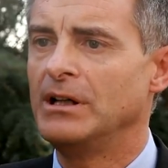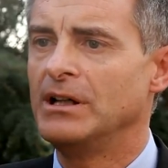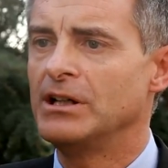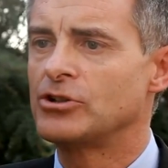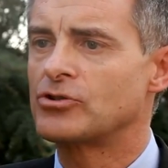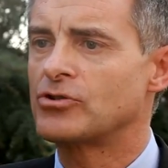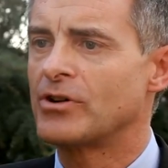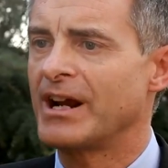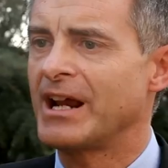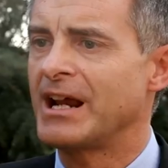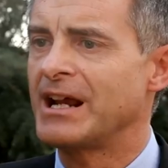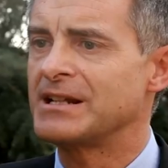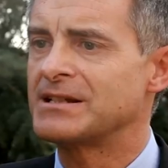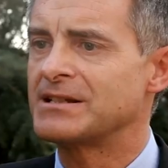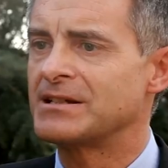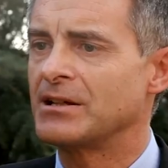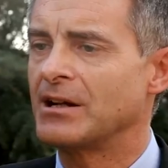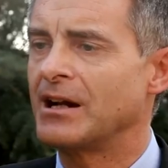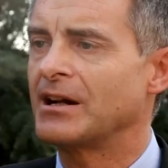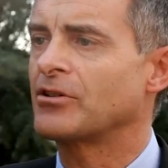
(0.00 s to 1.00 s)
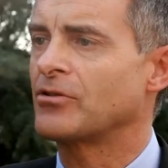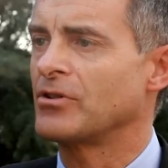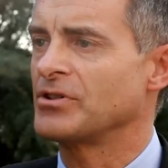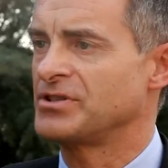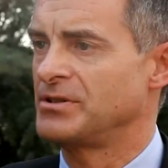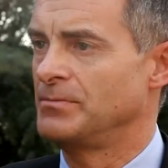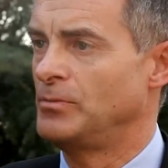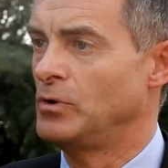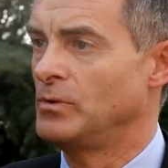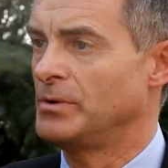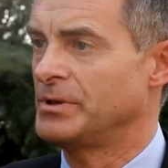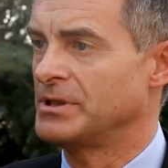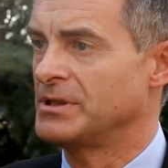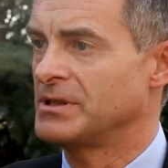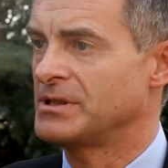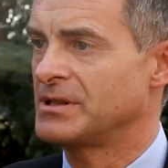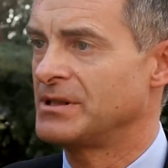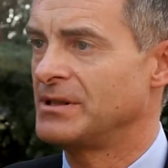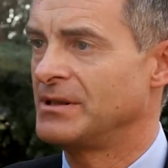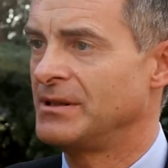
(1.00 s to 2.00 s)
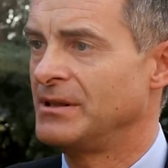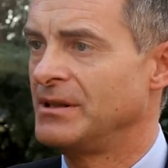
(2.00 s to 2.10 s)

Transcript: trades across the borders.